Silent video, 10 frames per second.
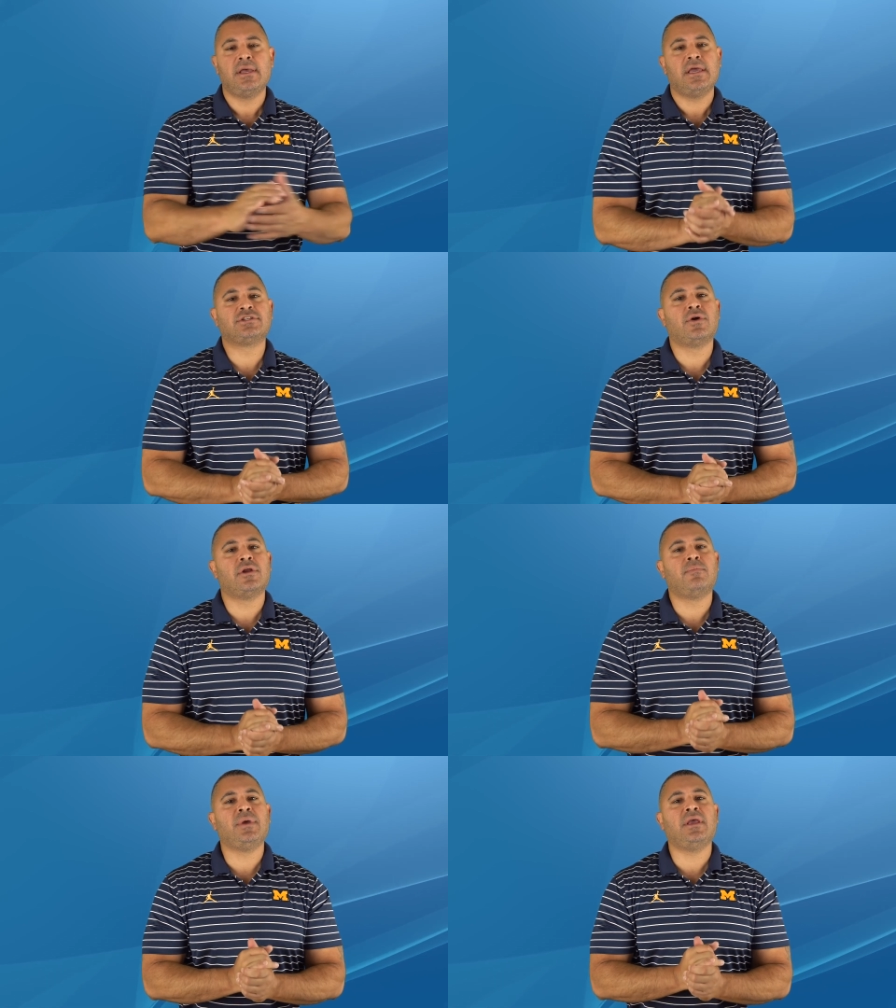is going
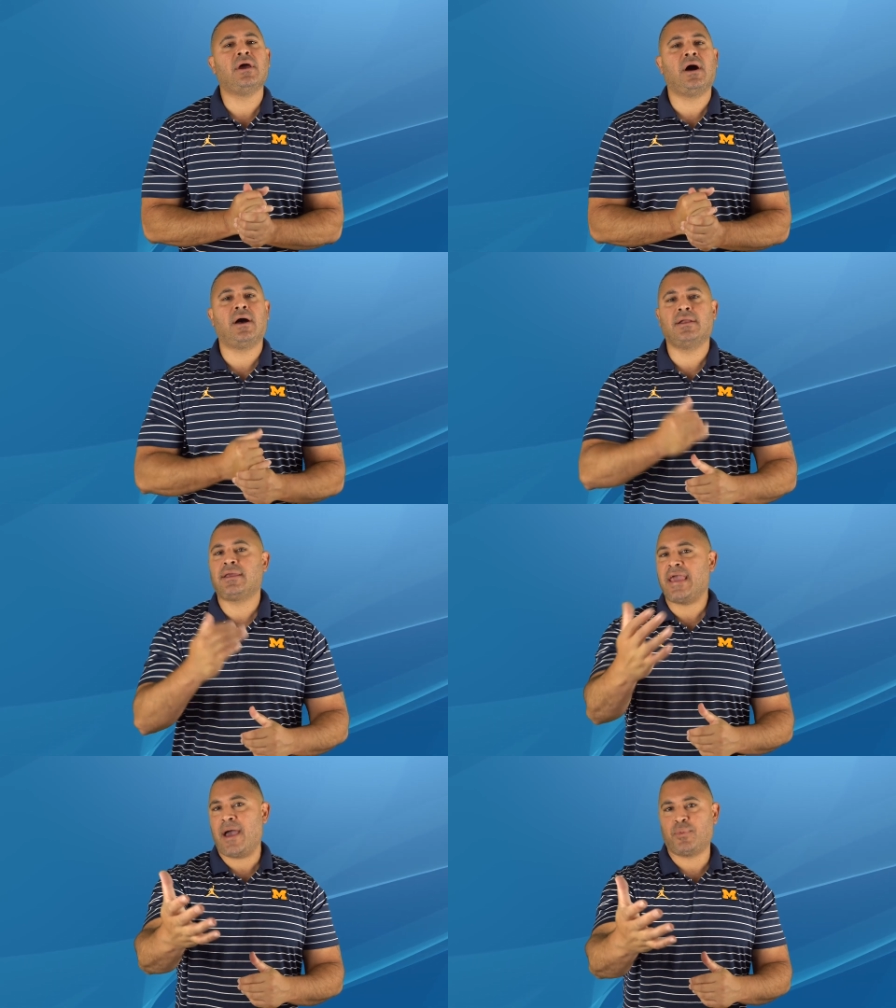to be on
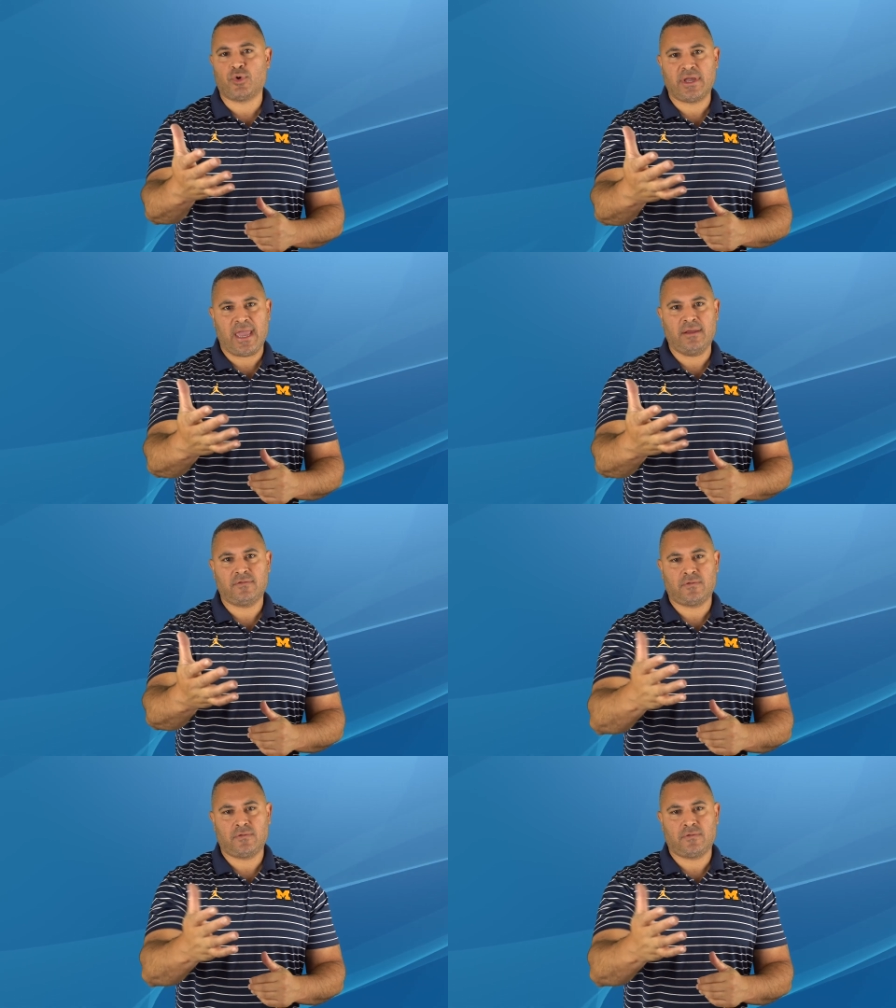capital gains.